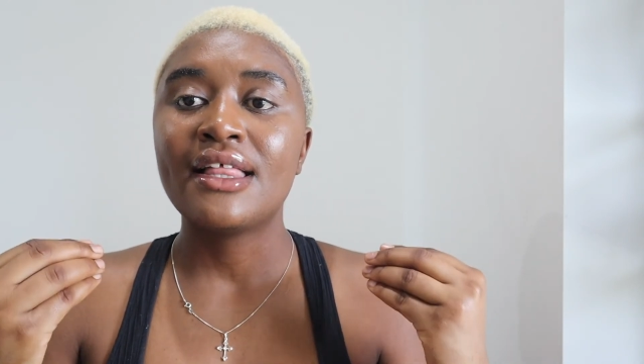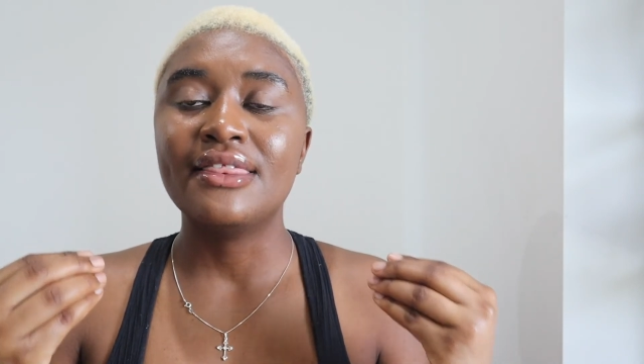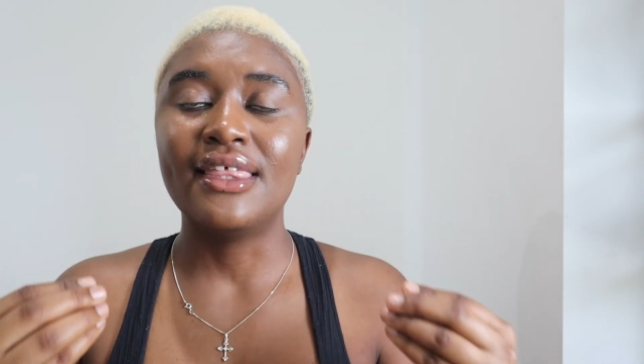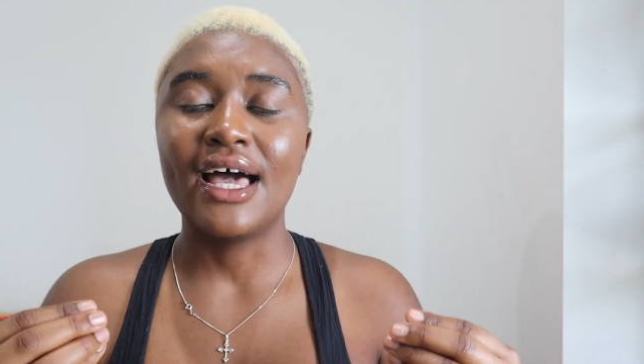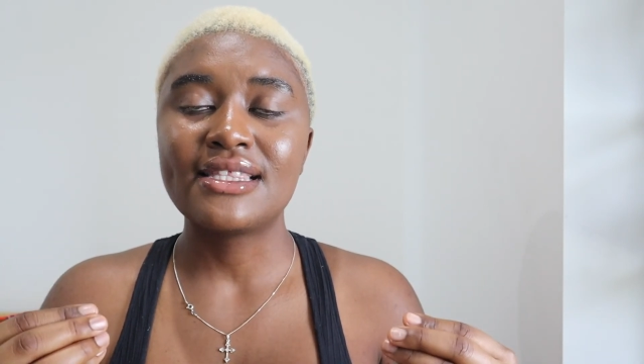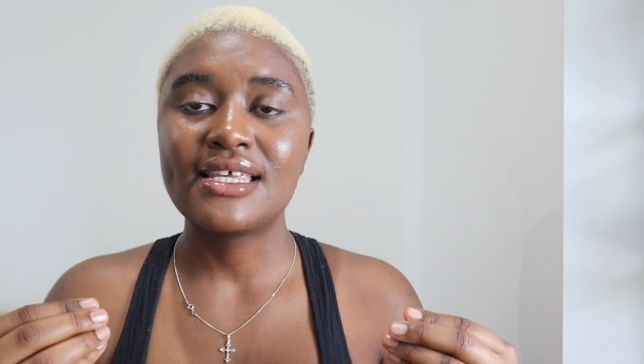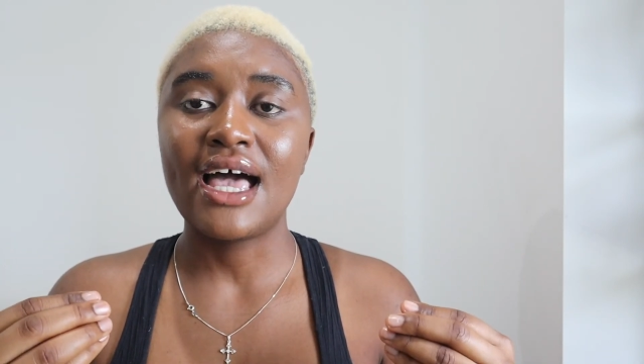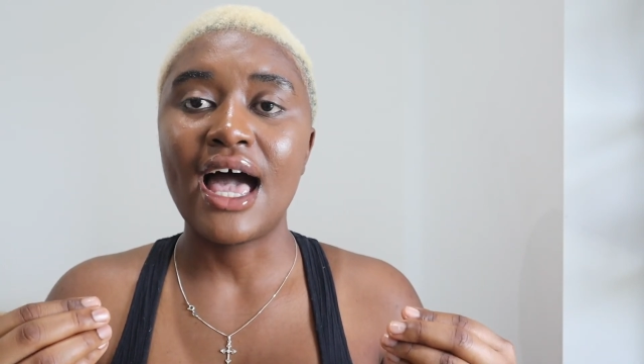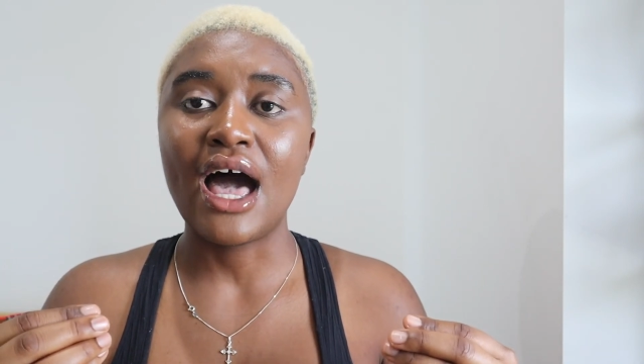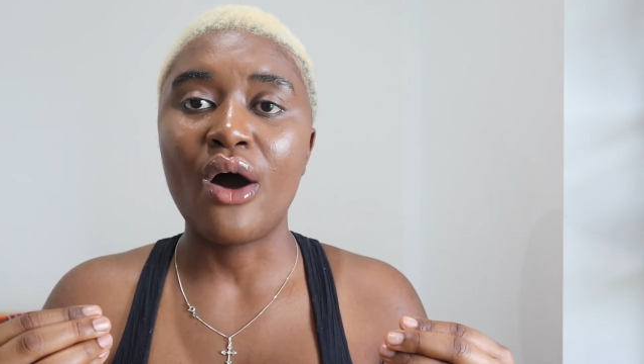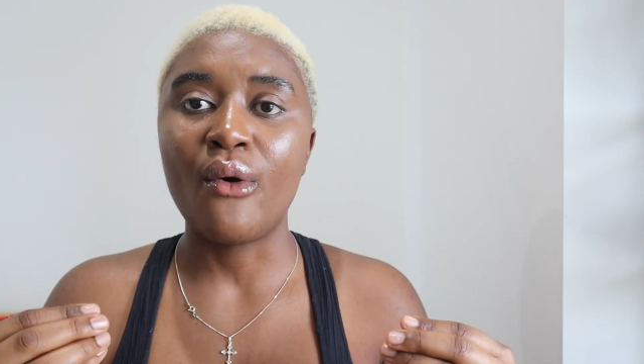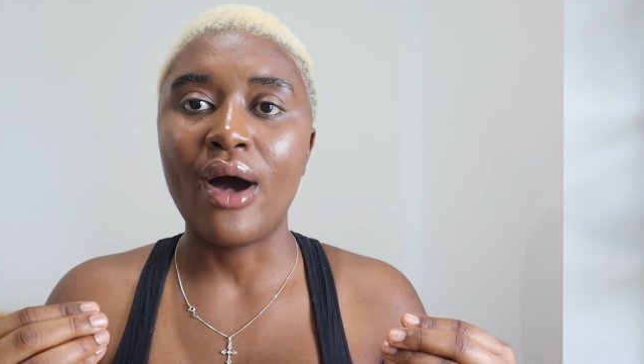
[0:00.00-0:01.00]
That's
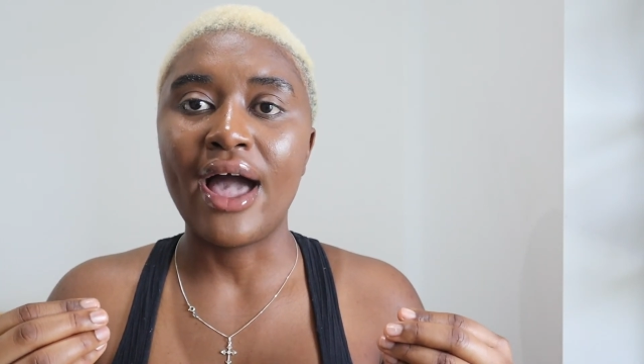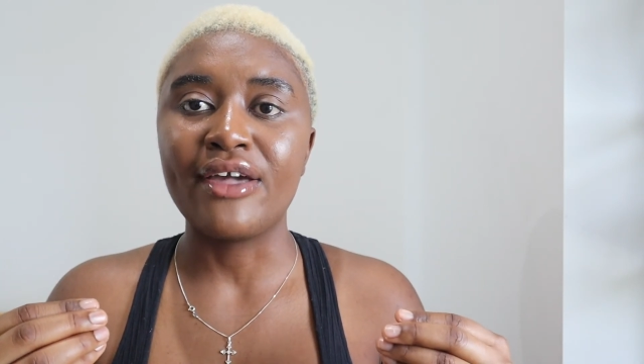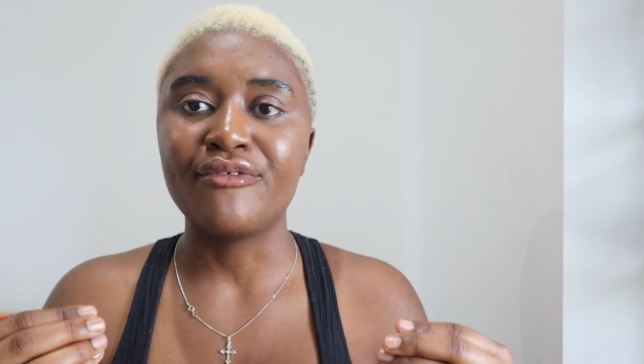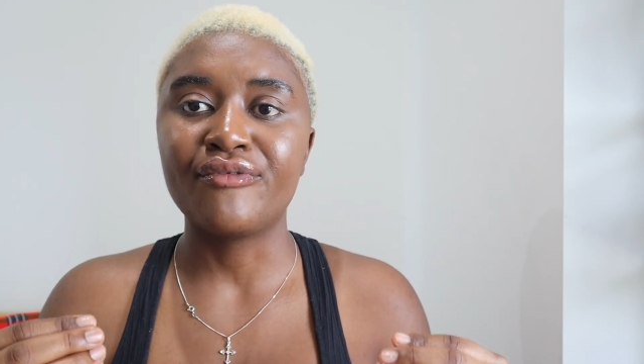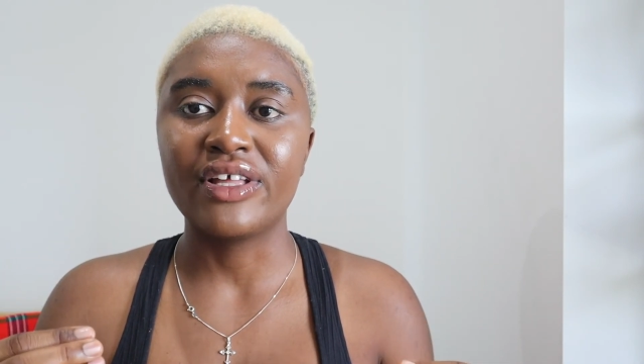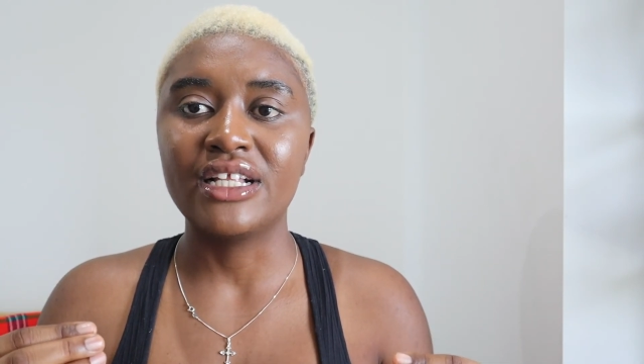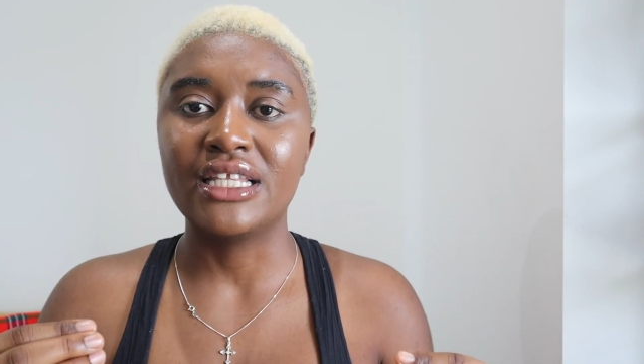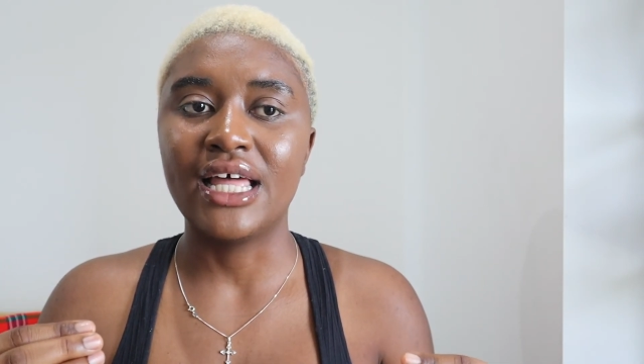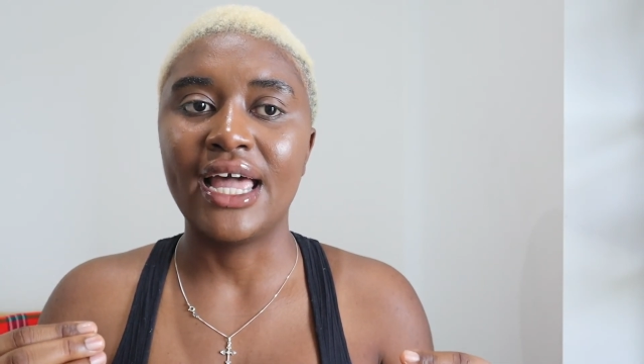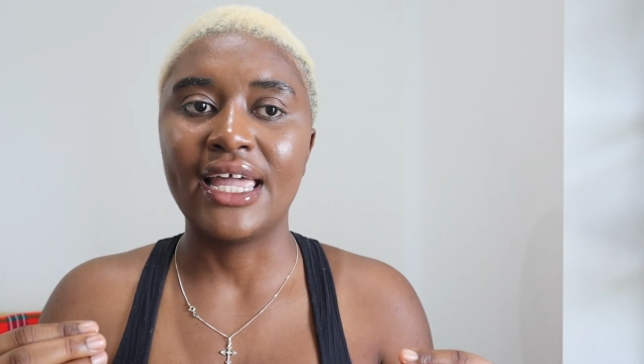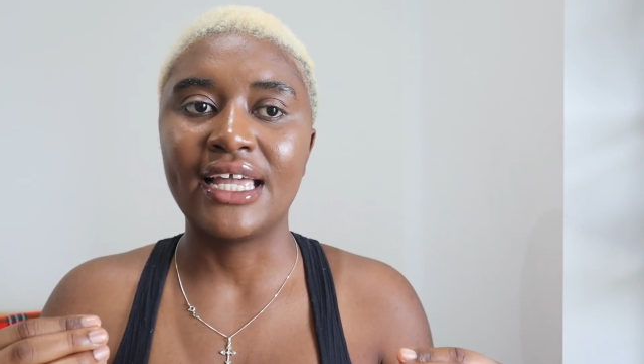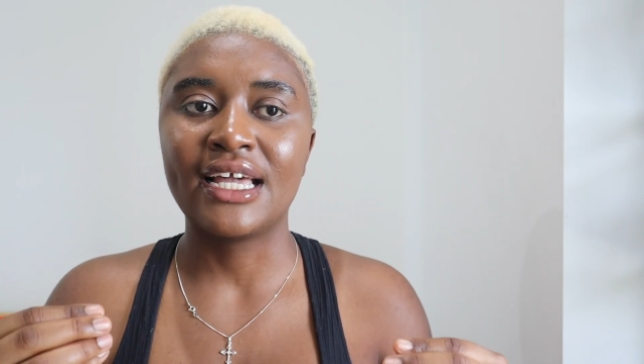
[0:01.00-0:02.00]
how I feel
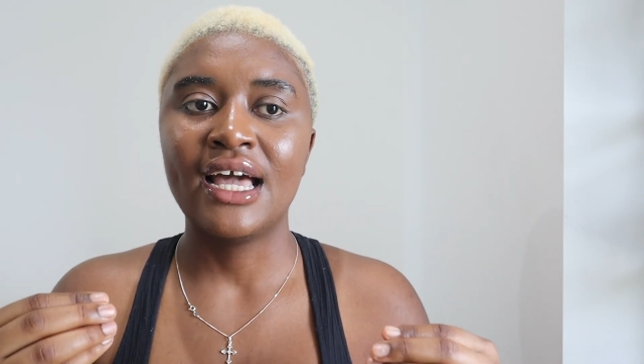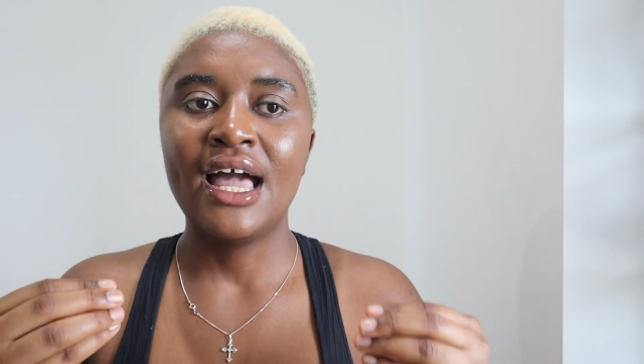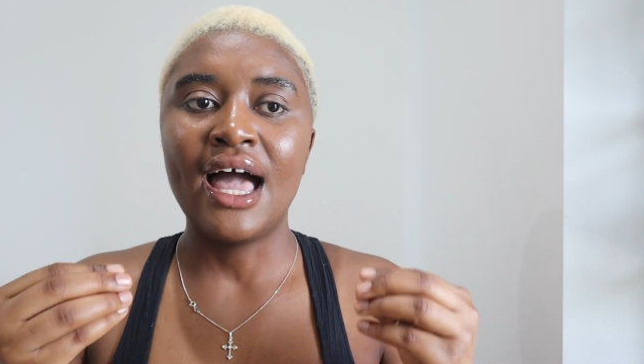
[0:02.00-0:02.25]
like